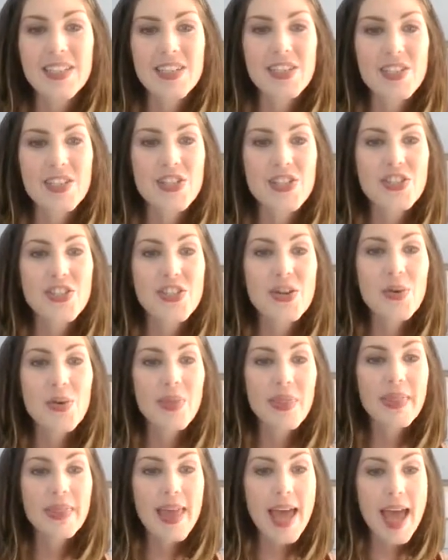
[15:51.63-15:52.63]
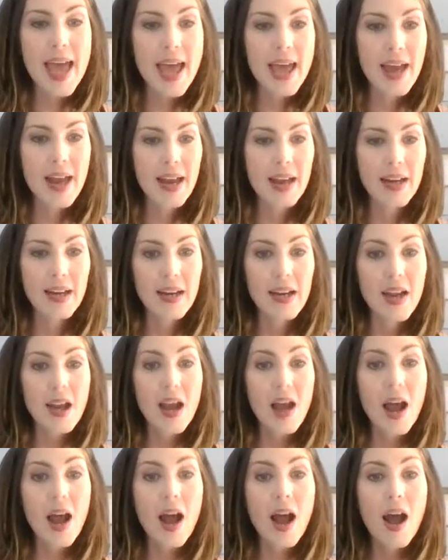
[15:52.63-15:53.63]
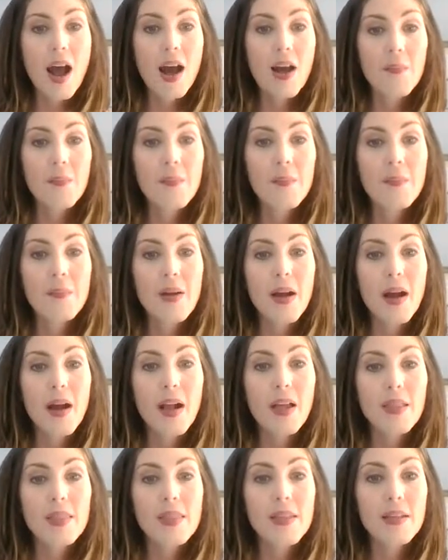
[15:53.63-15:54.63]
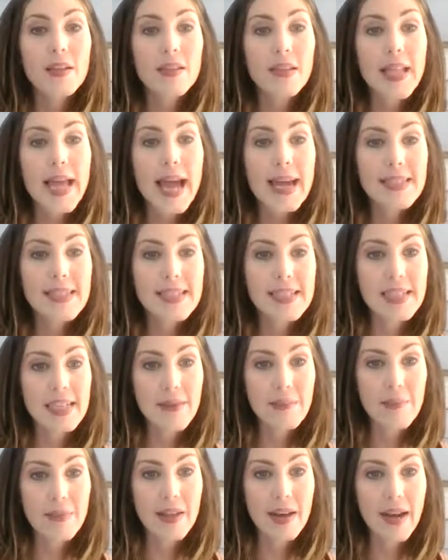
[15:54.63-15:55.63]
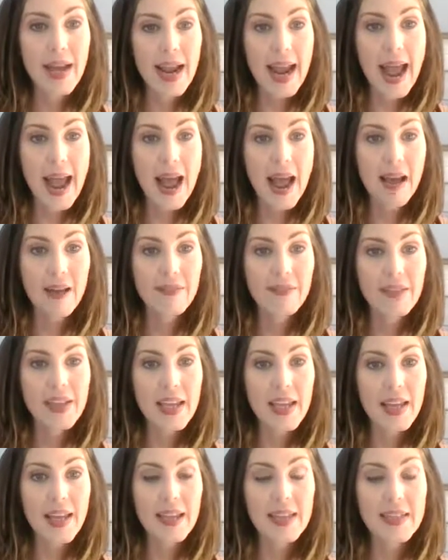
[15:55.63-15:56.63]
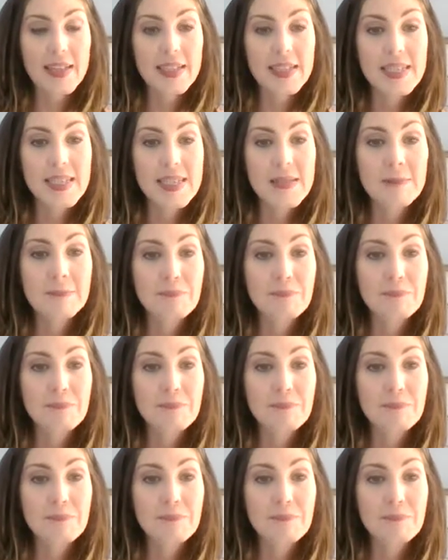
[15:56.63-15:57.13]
So then, the last tip that I have is